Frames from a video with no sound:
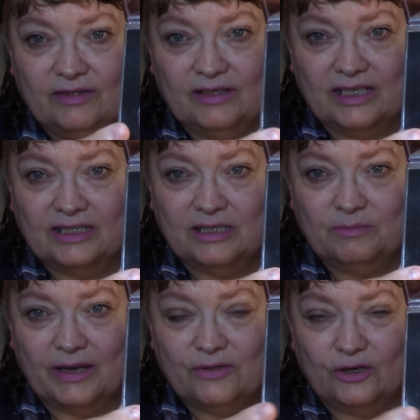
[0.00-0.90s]
This is
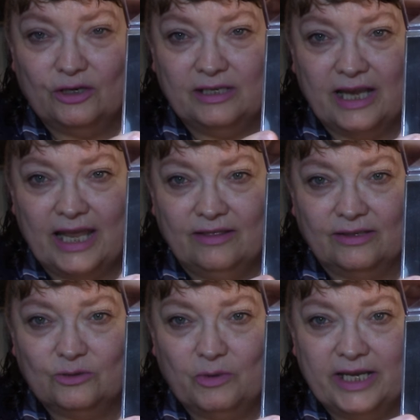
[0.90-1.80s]
my third day
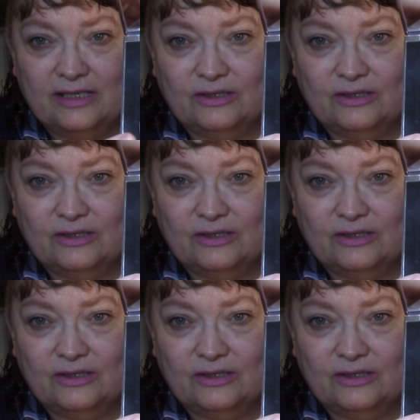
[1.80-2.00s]
this week,